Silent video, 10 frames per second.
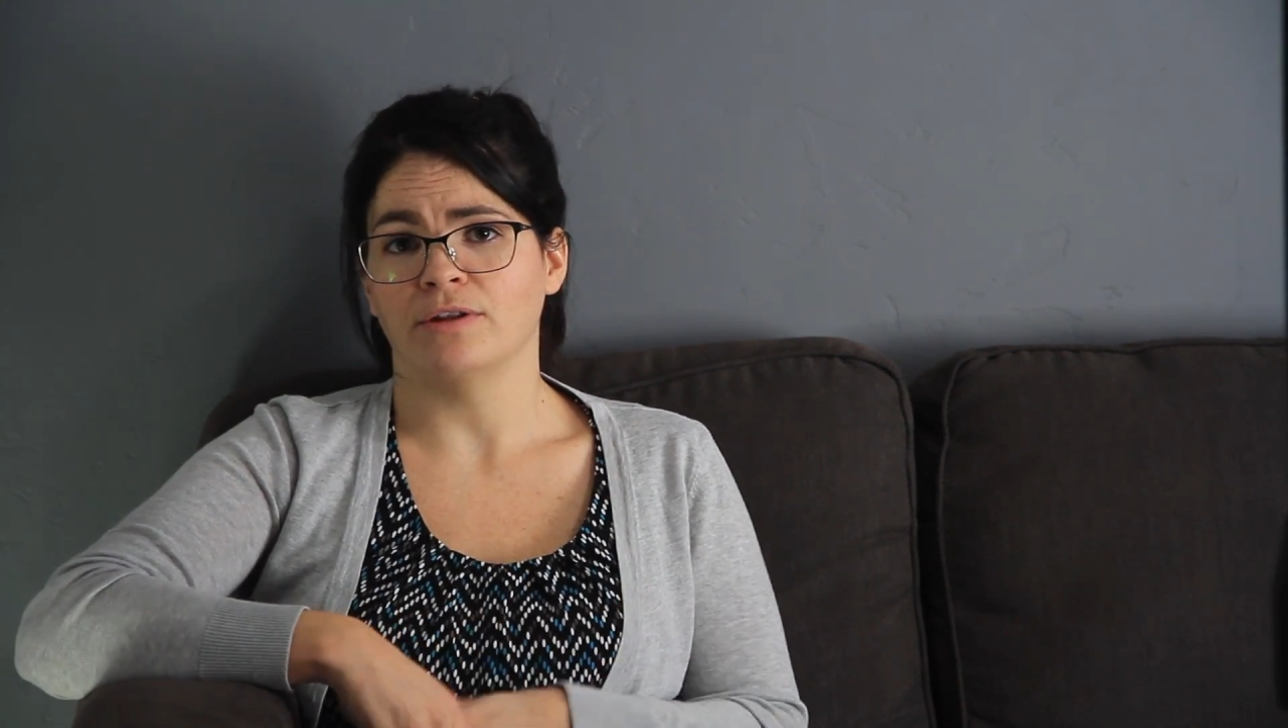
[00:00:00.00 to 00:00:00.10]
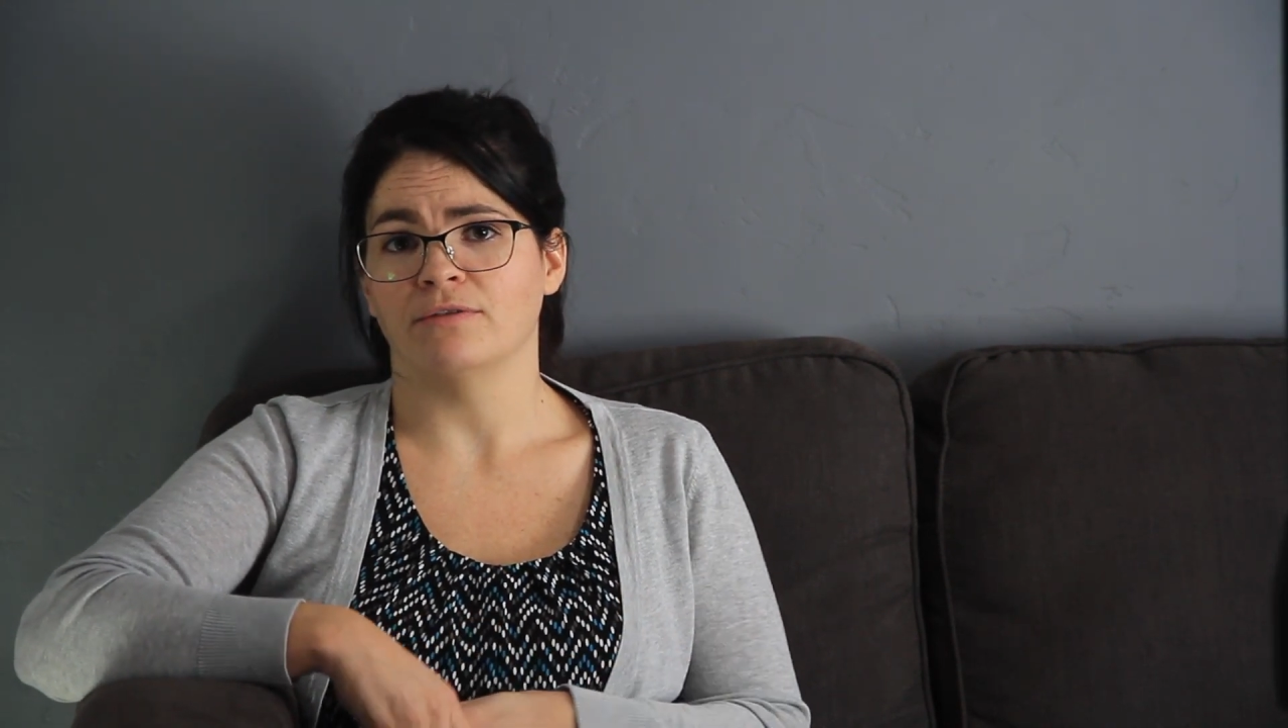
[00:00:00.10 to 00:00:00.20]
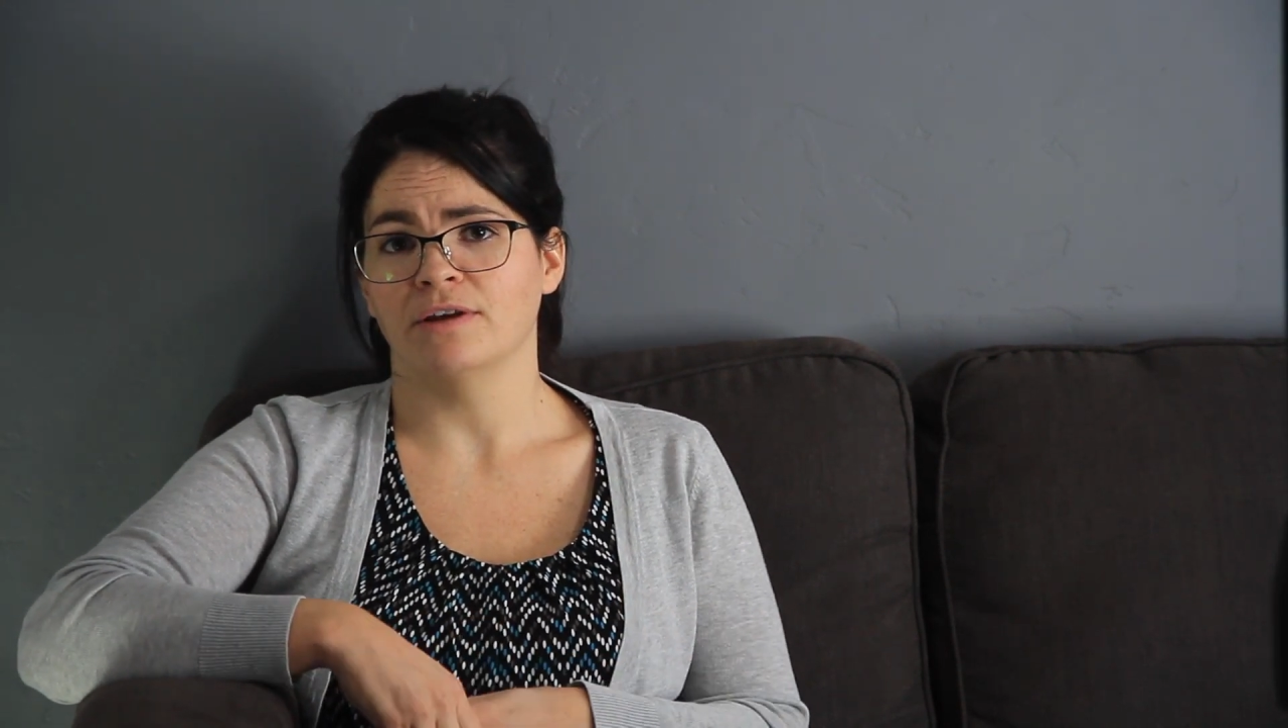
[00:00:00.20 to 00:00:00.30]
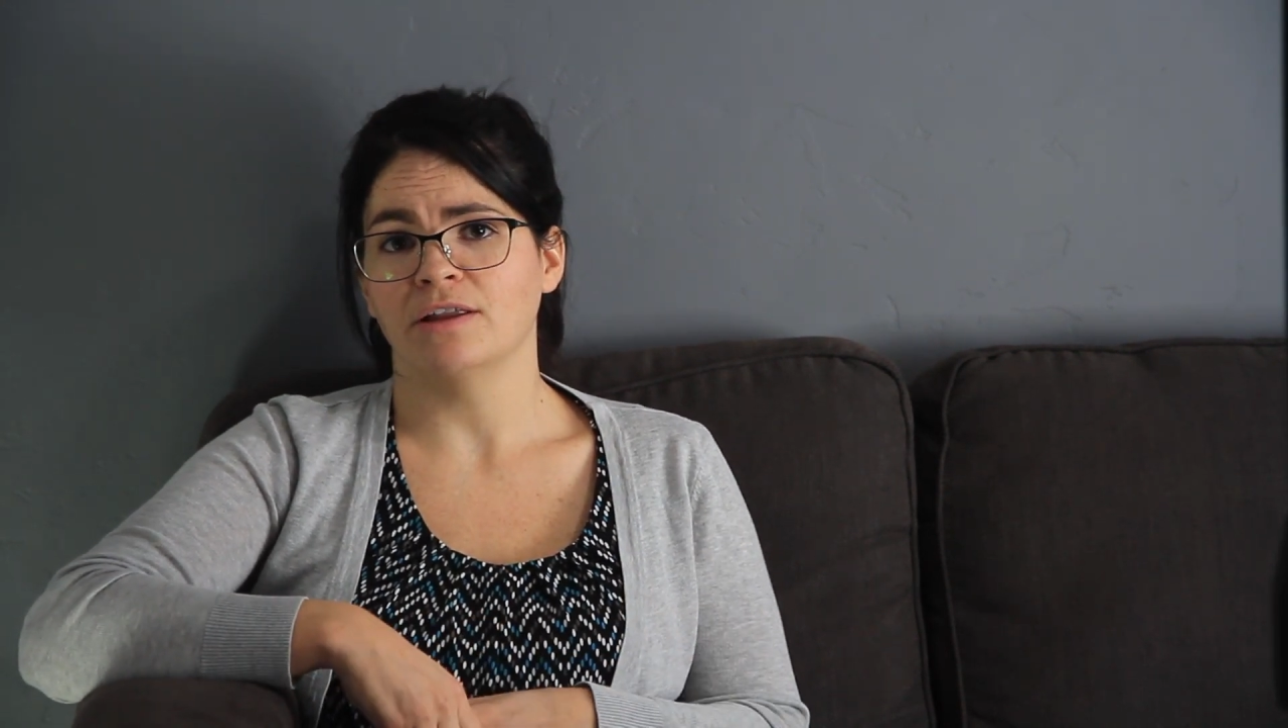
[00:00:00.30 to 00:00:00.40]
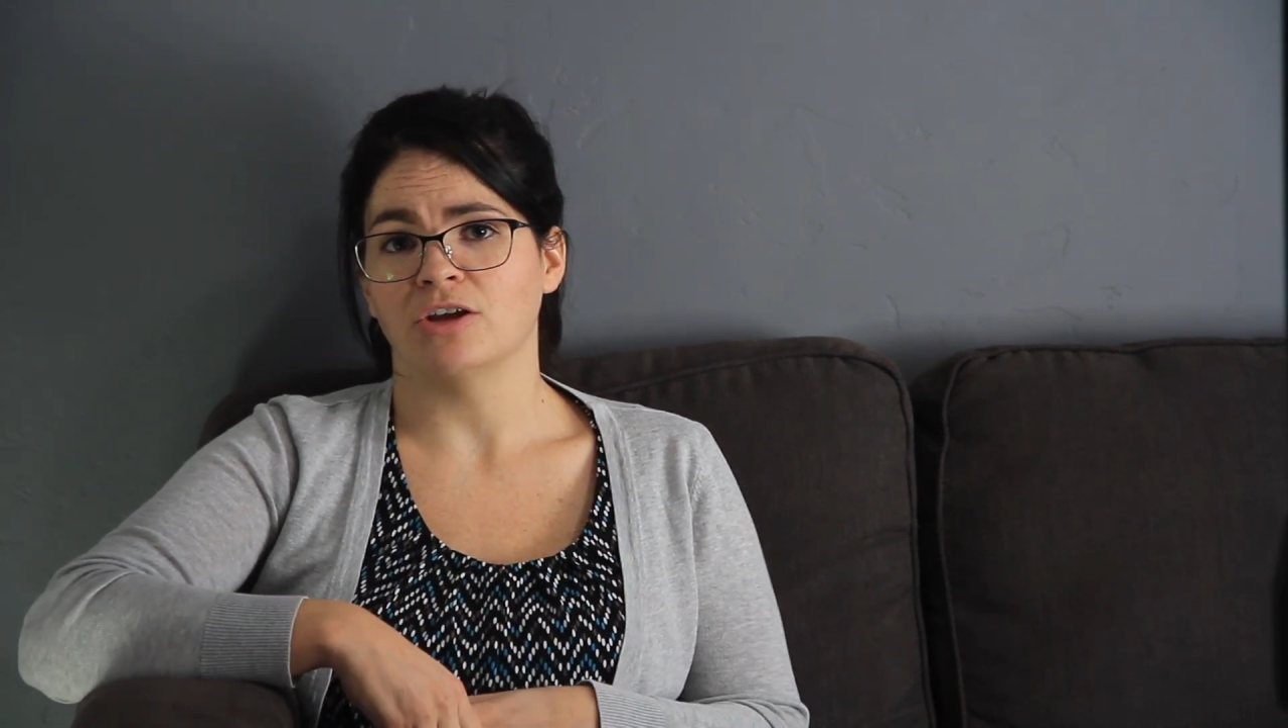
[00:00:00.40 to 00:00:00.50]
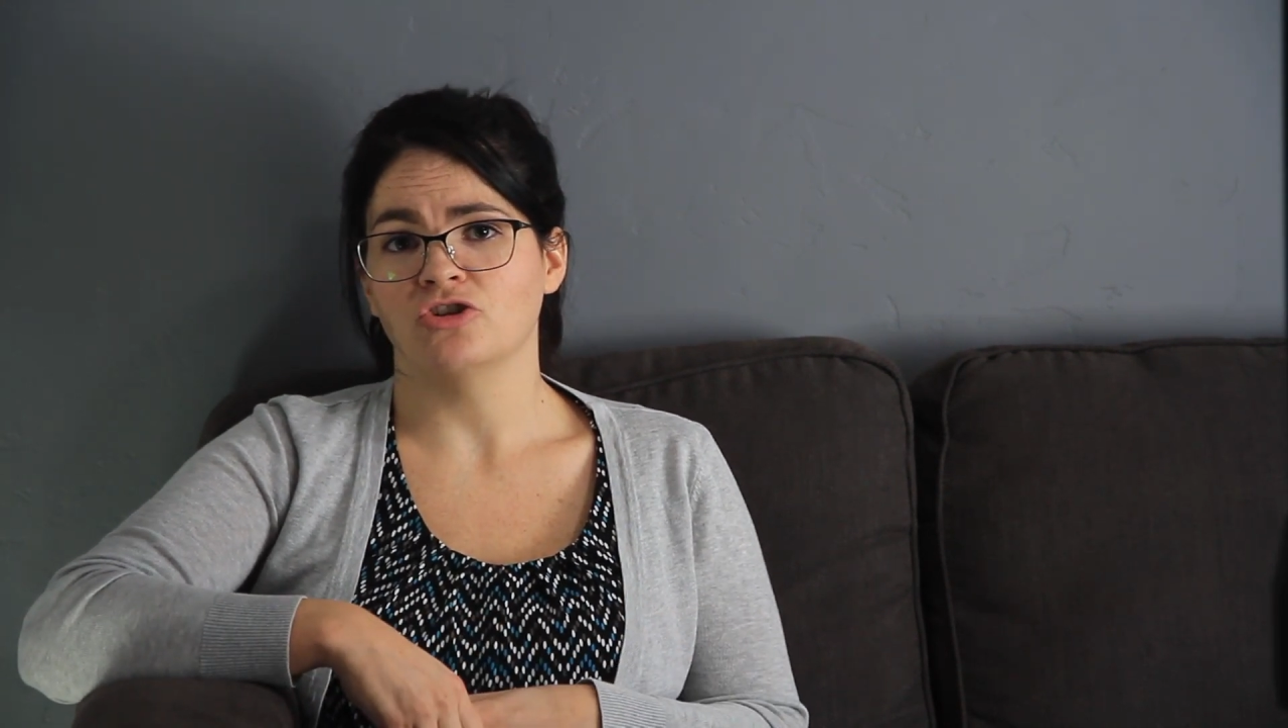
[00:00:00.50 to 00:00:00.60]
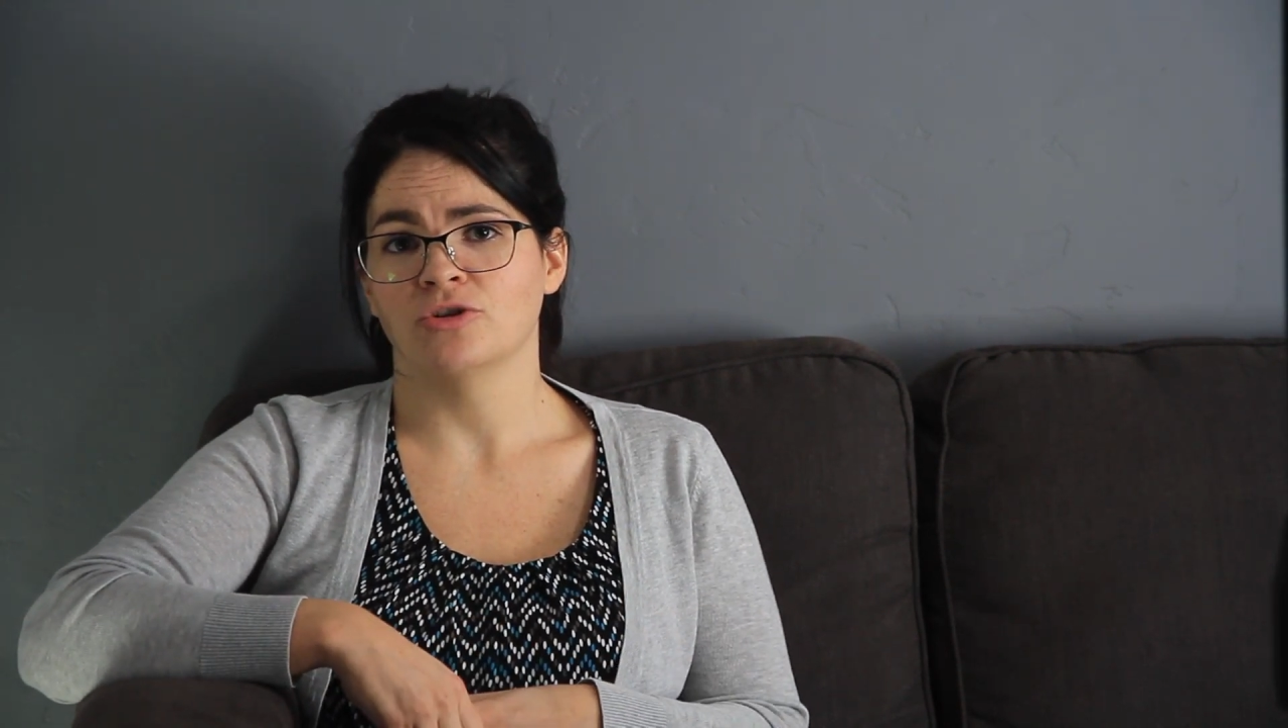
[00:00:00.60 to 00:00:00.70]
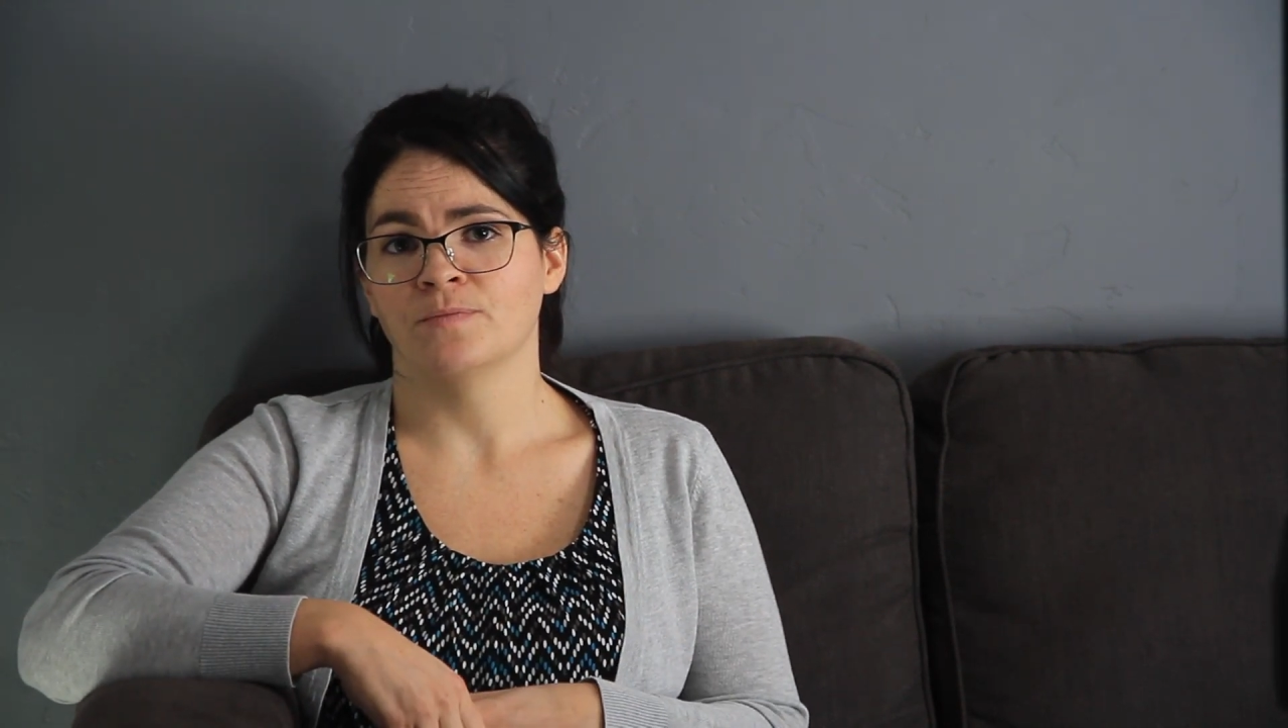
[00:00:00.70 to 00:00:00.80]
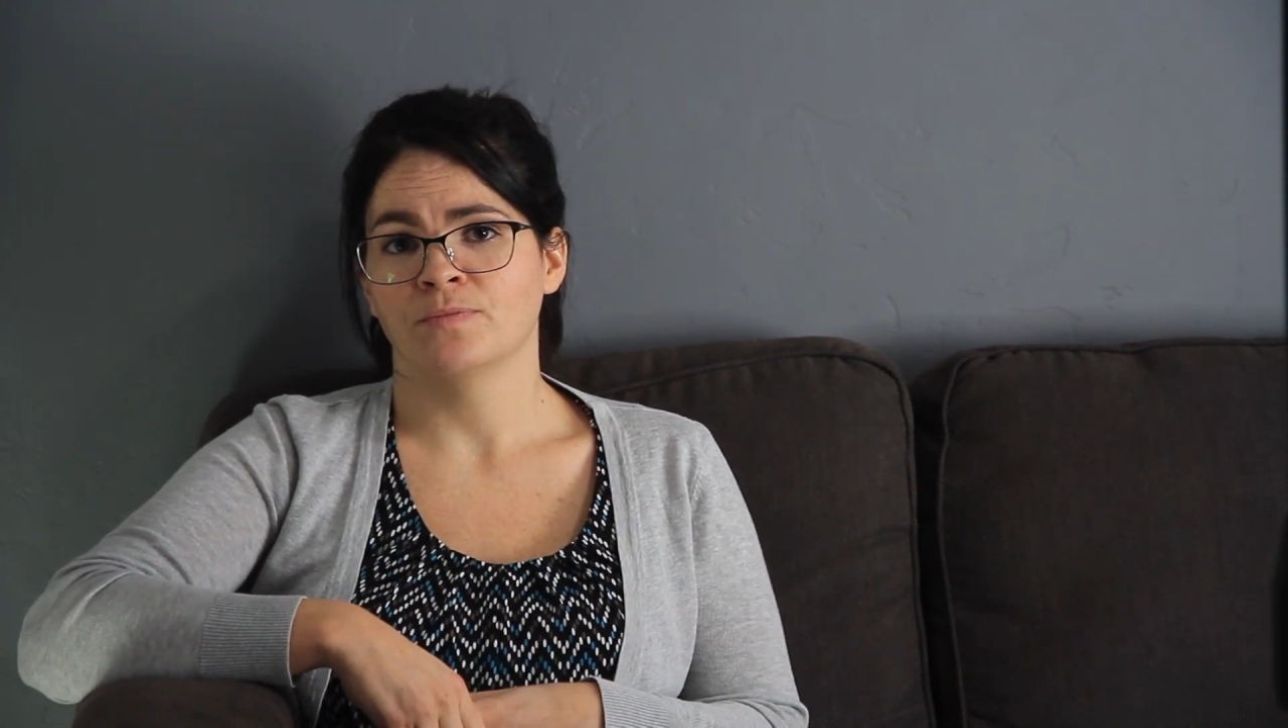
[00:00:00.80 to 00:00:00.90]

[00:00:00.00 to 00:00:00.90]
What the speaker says: in the village.